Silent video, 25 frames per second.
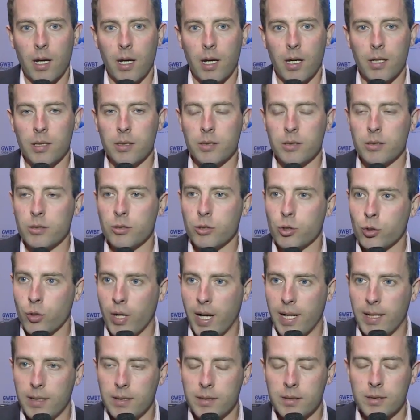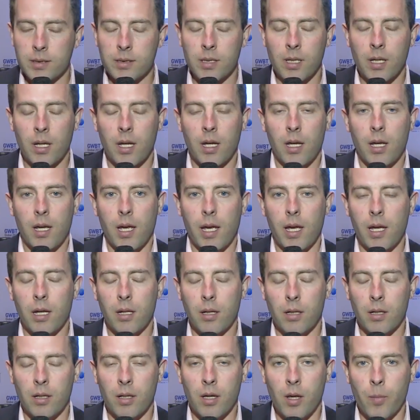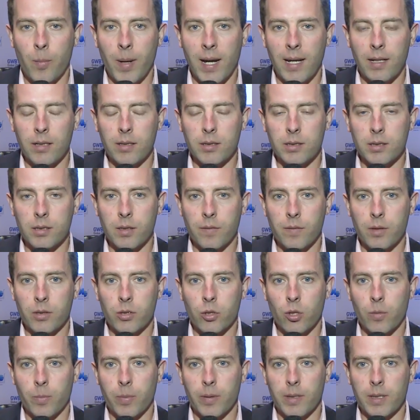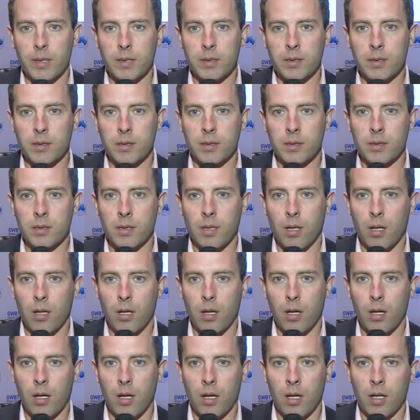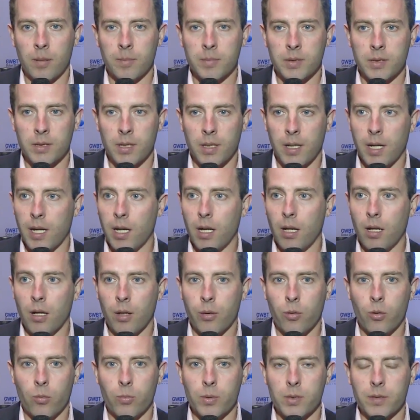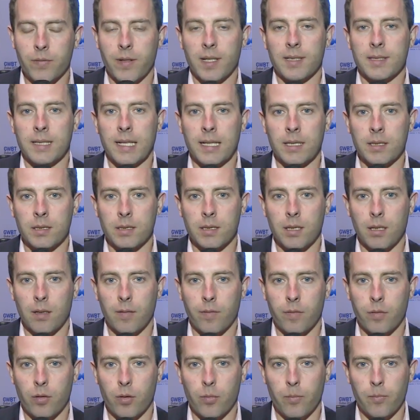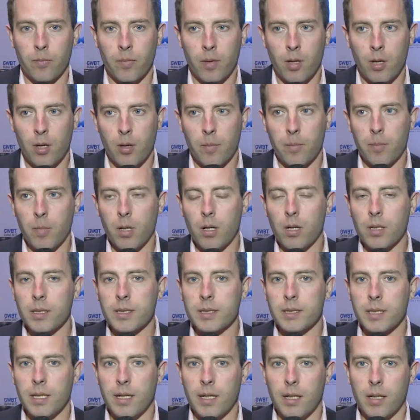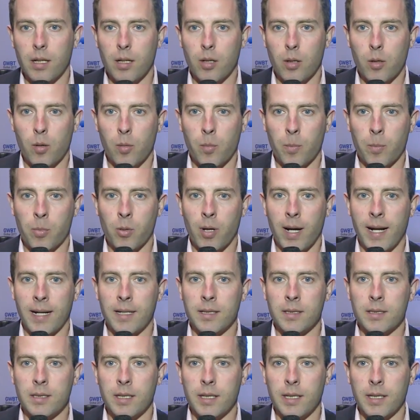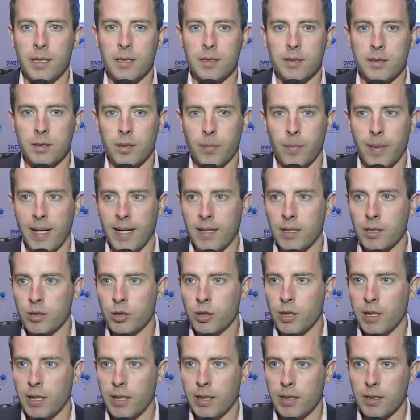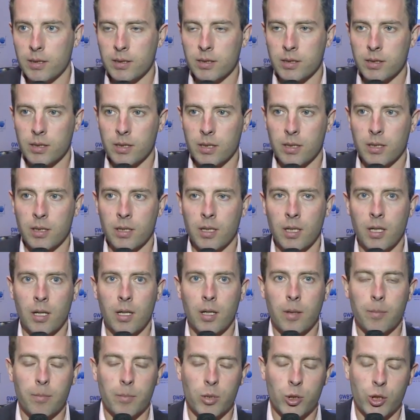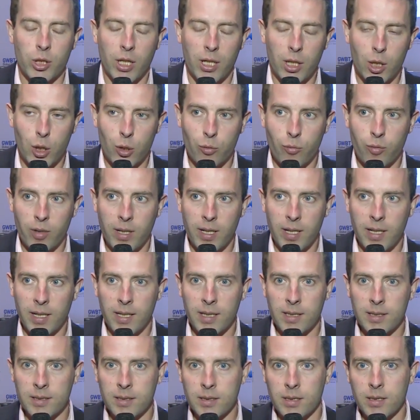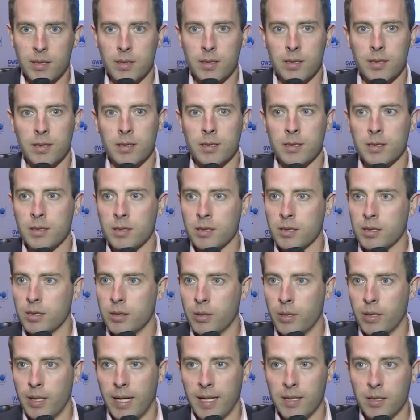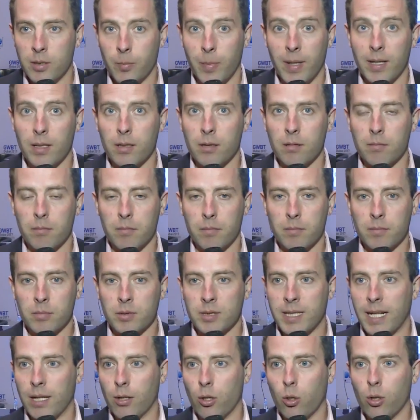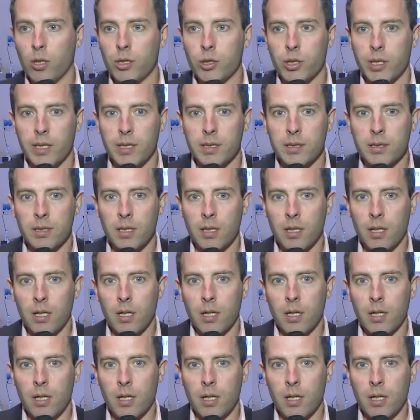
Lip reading: and trends. And the balance of the topics today I thought was fantastic, from marketing and branding to packaging to machinery to independent technologies,